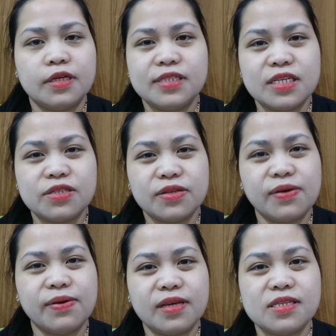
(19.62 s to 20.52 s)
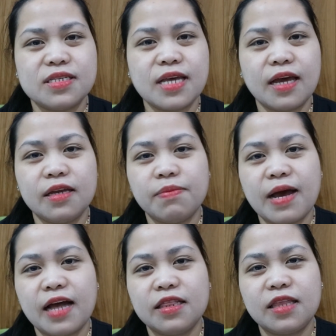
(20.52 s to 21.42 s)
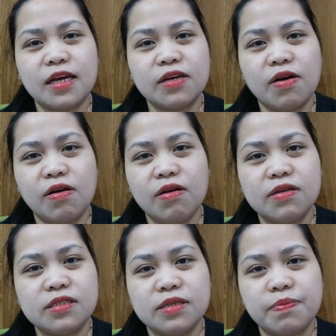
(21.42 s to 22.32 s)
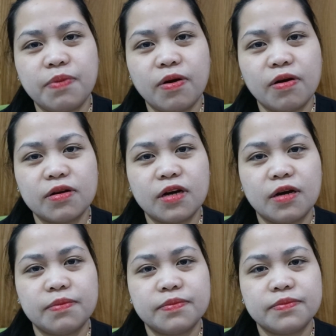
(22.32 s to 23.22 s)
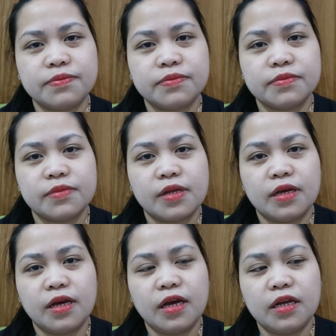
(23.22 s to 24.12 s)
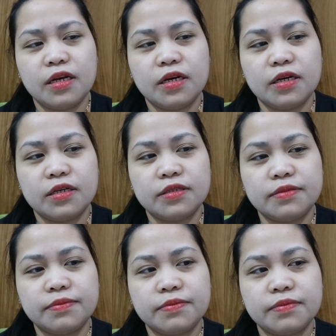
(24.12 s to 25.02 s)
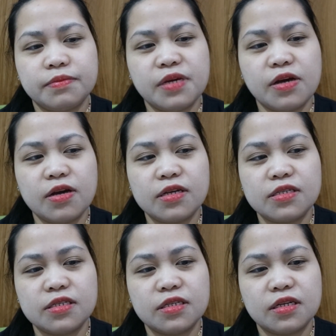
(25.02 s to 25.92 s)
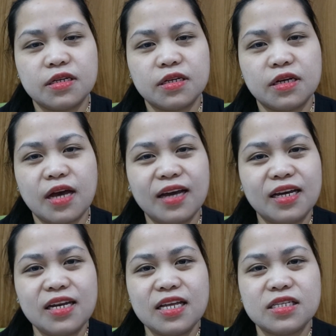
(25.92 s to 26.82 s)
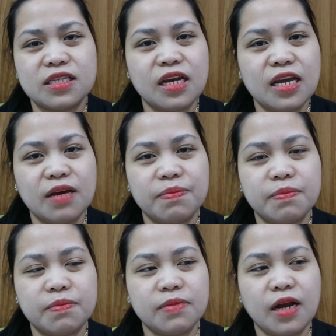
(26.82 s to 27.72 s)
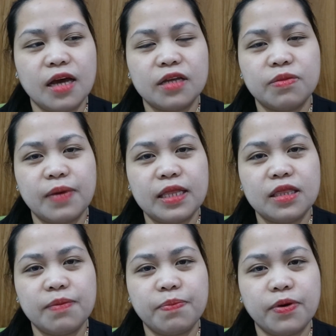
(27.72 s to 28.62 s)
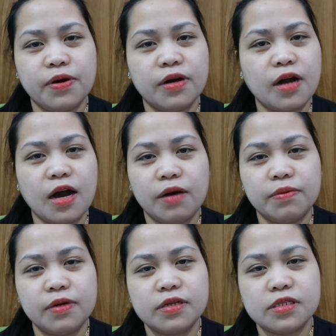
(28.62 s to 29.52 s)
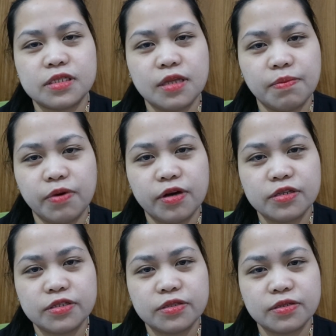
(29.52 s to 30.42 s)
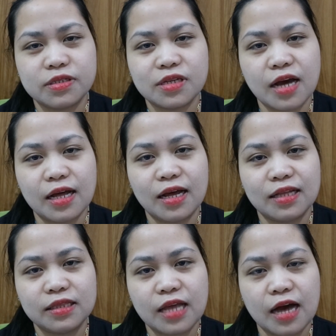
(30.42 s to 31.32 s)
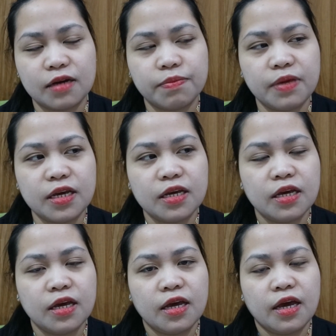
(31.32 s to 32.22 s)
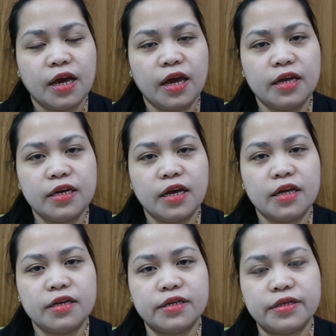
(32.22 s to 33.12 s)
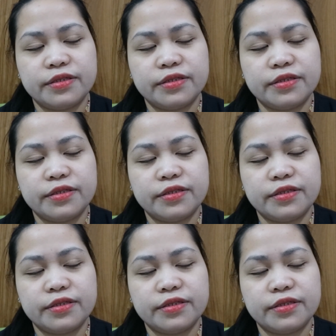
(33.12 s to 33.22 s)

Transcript: this is so insane bad technology program. And because I cannot sleep like 24 hours, the boys just gonna attack me. And then